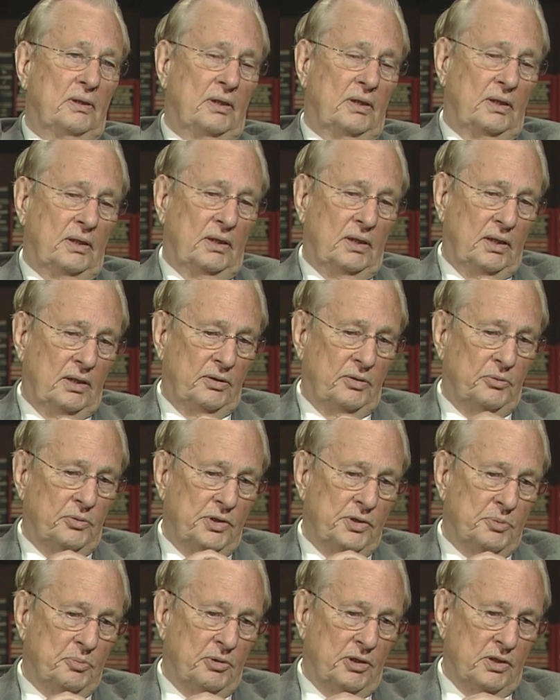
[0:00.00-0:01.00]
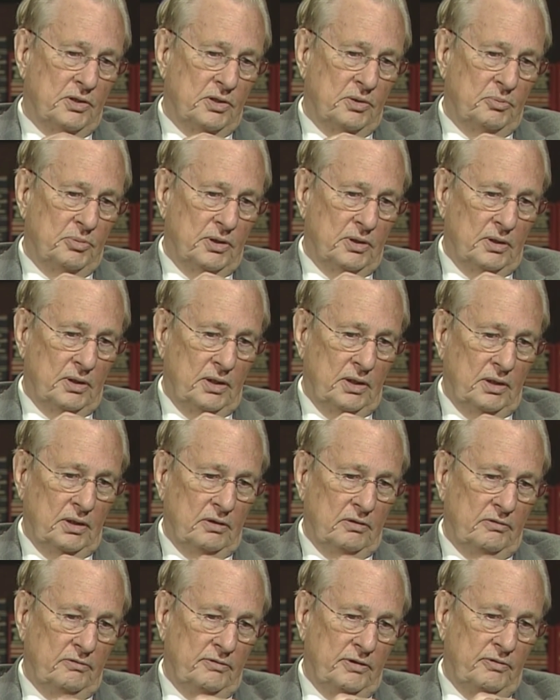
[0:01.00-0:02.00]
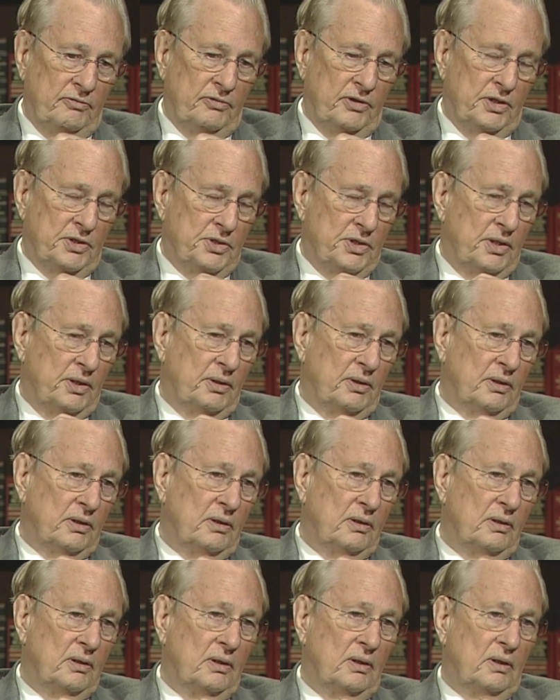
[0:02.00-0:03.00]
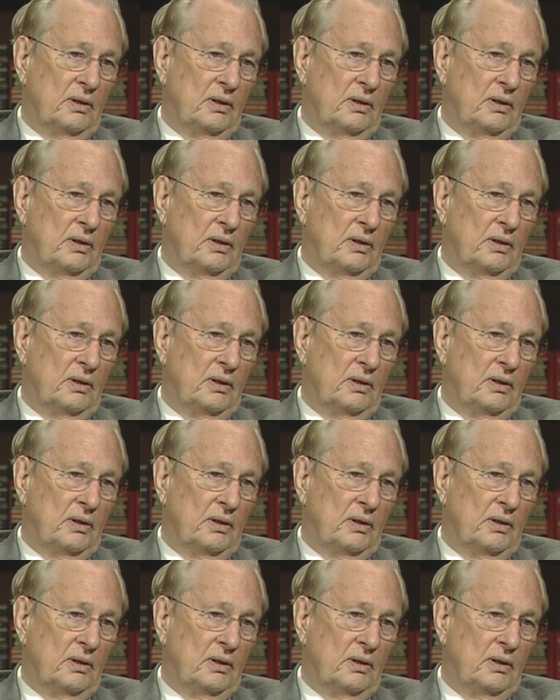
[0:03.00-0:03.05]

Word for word: I had the responsibility of investing